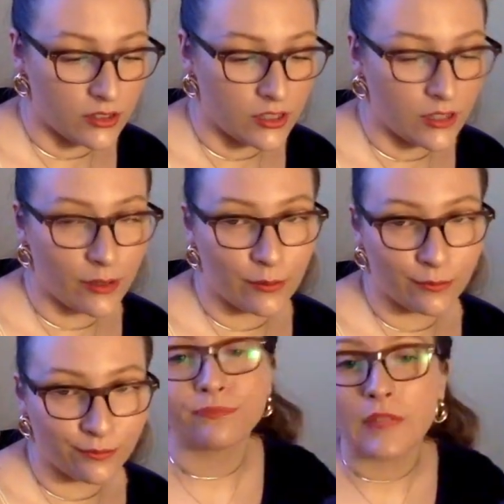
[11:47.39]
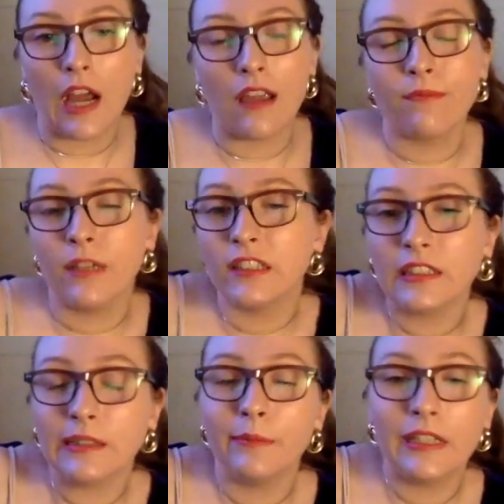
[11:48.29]
So I've
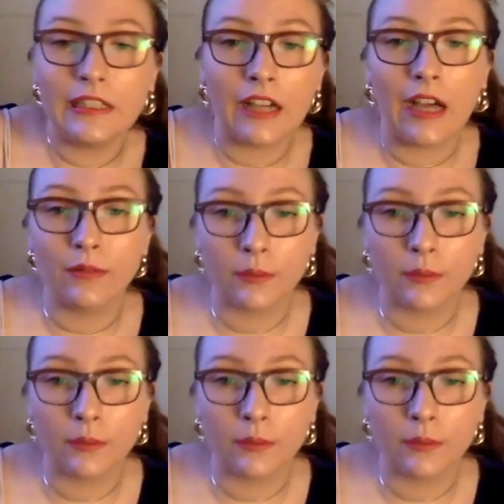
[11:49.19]
mentioned it many times